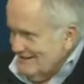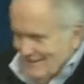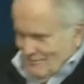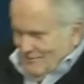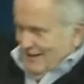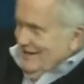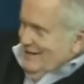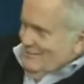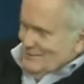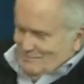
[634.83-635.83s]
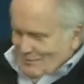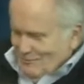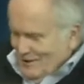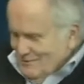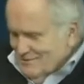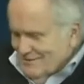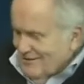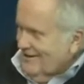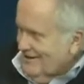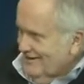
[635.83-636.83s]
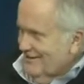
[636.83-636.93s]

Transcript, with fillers: say, okay, here's poetry, here's the line.